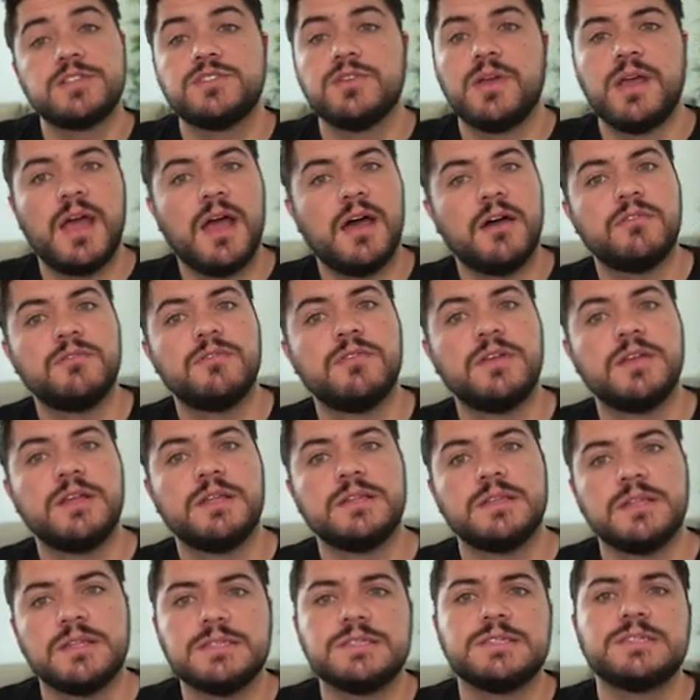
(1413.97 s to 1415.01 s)
to have
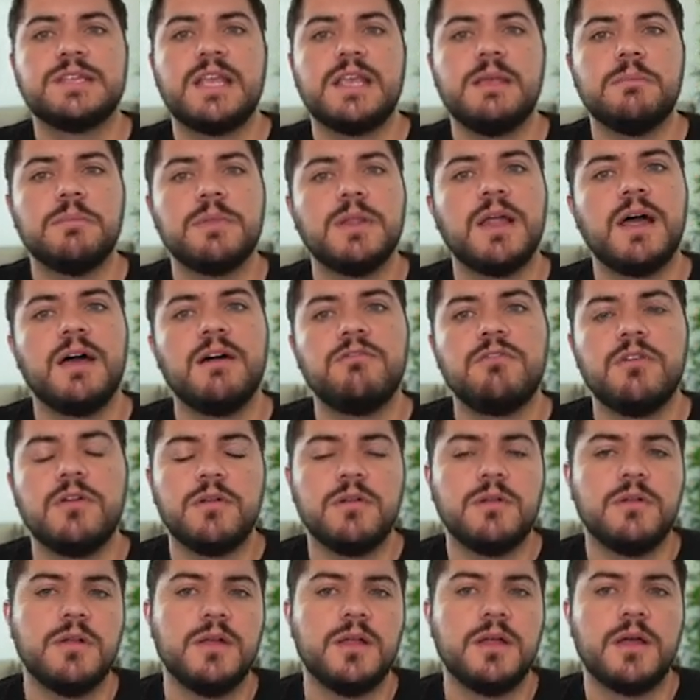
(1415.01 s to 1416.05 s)
the same
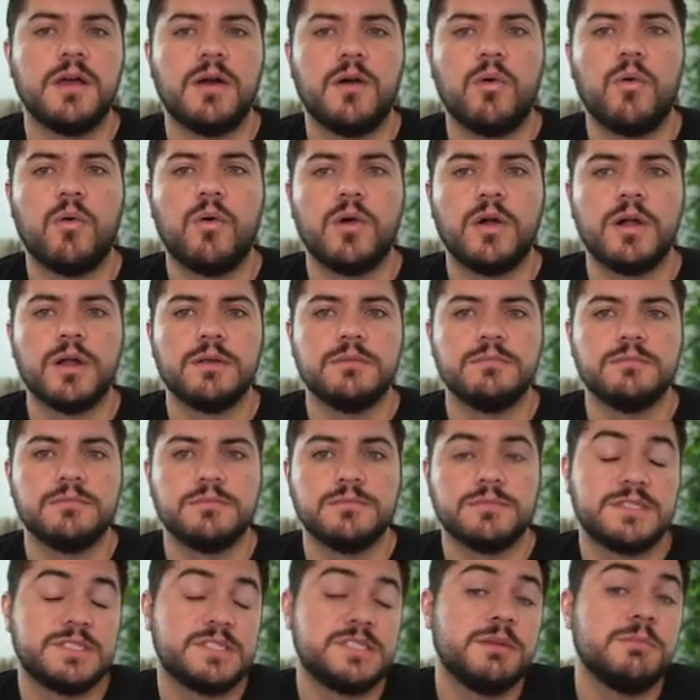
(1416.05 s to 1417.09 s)
level or
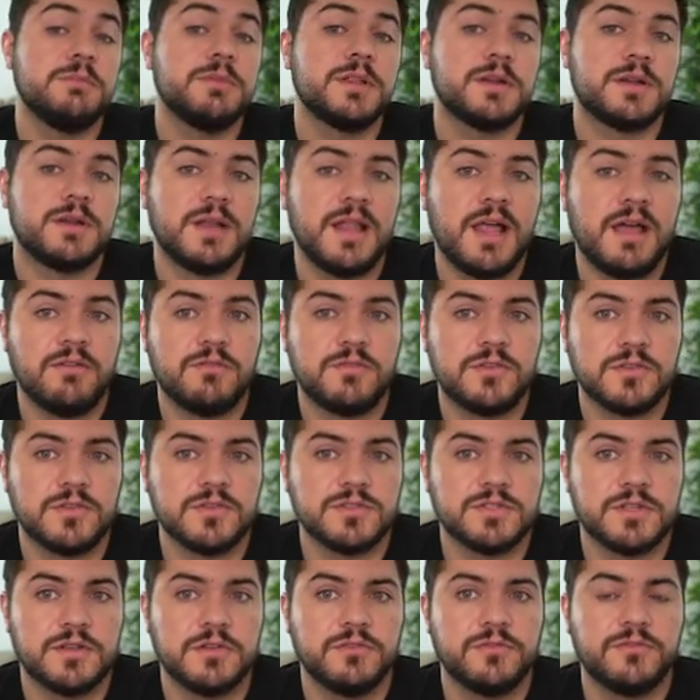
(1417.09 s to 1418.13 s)
similar
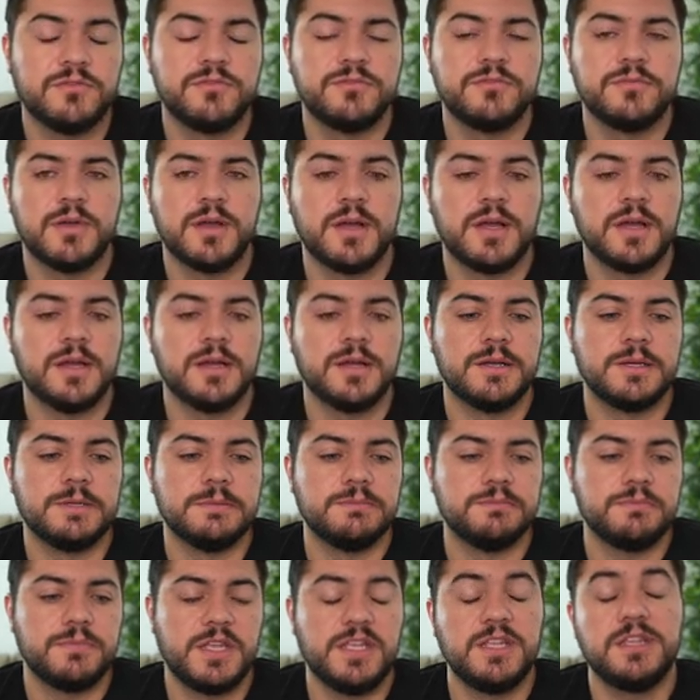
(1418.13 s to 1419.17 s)
levels of uh,
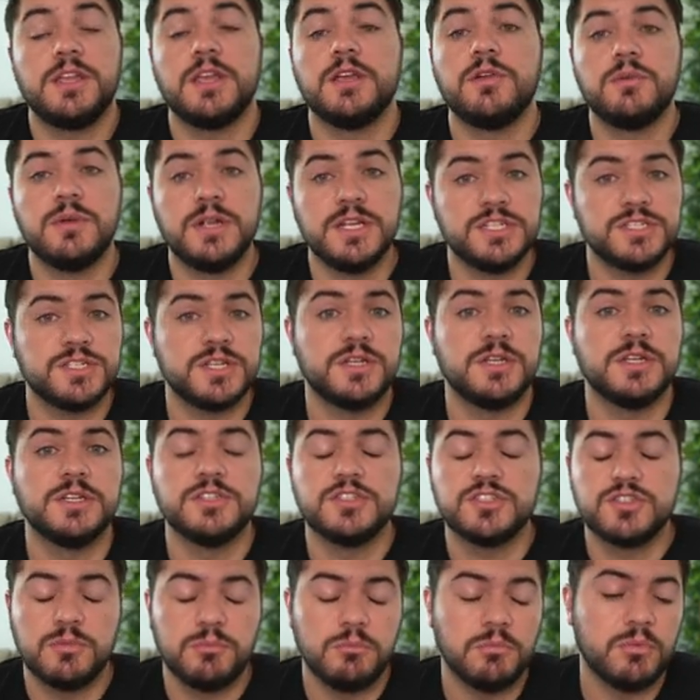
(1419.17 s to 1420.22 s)
integration and
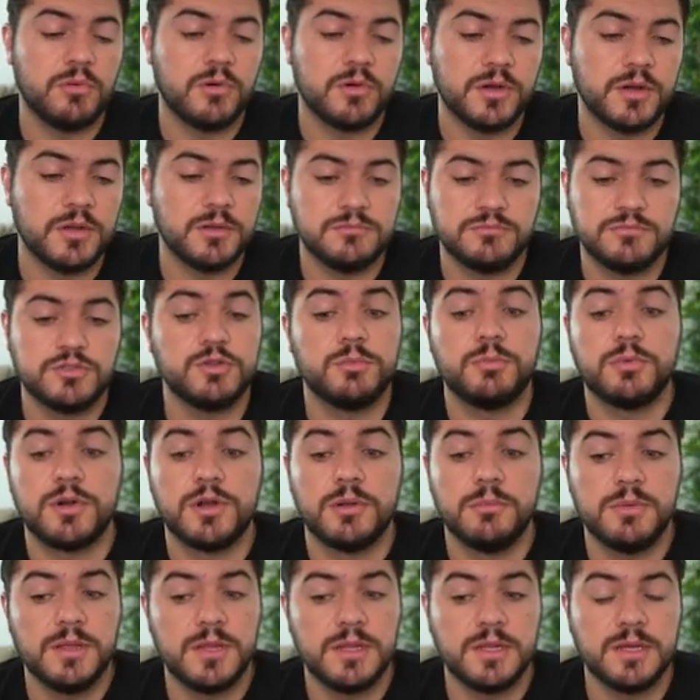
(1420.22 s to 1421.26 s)
support
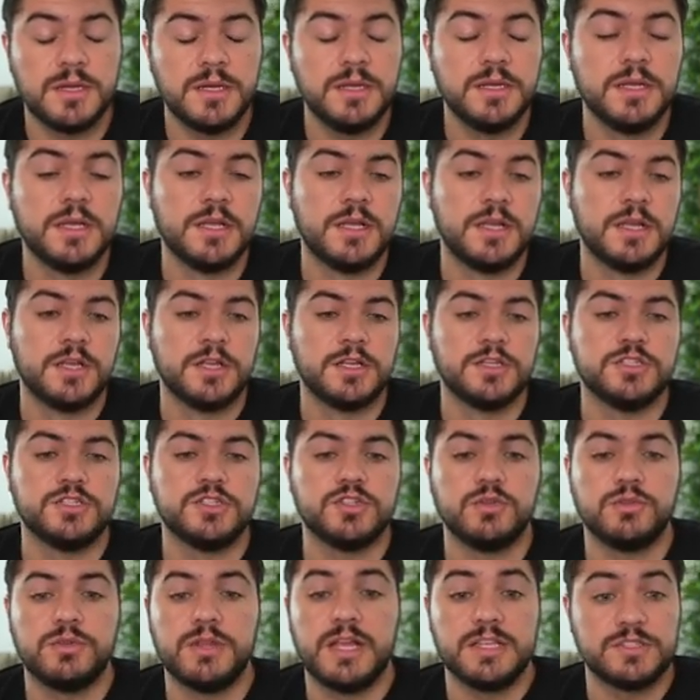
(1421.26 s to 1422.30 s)
supportability.
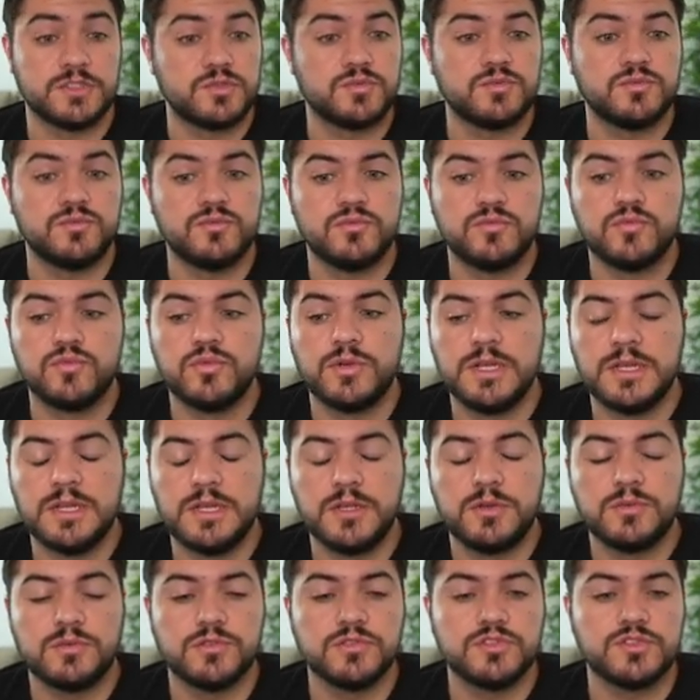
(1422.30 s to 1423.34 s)
So that's really
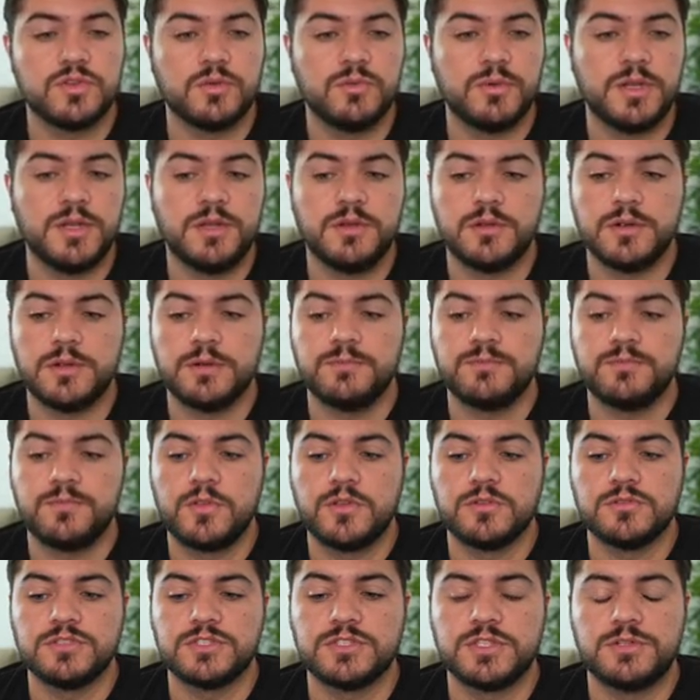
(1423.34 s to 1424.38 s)
crucial when you're
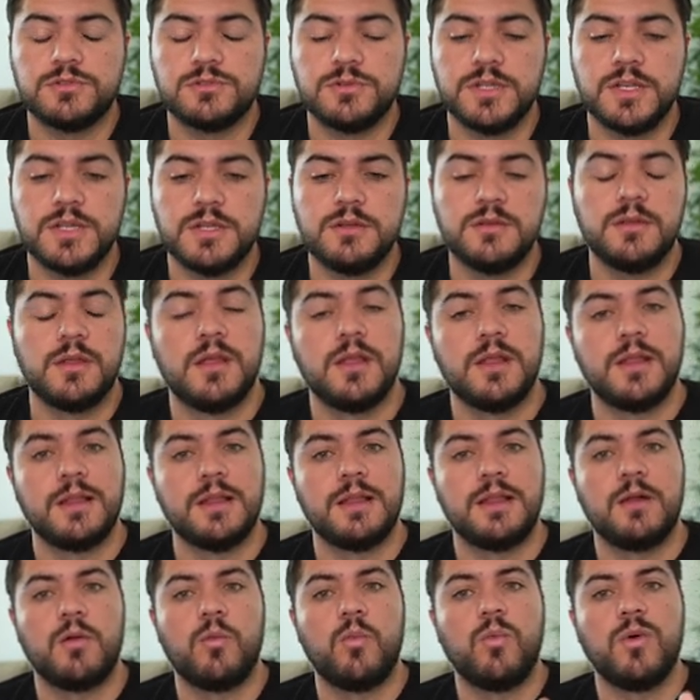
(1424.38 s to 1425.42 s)
considering it.
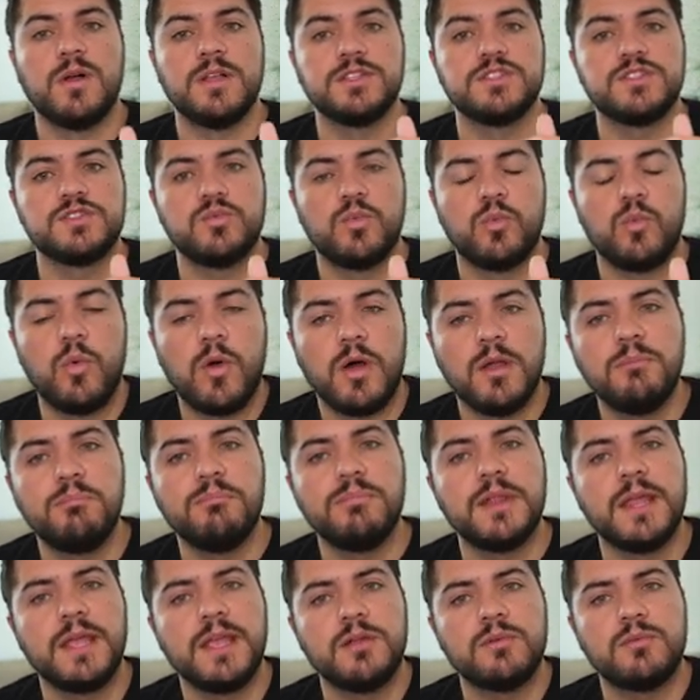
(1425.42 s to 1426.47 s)
Once one
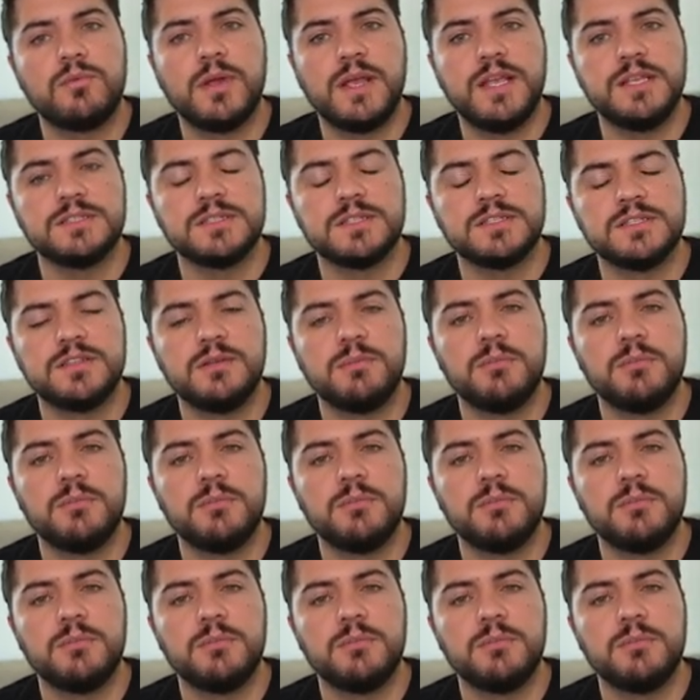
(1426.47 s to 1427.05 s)
player raises the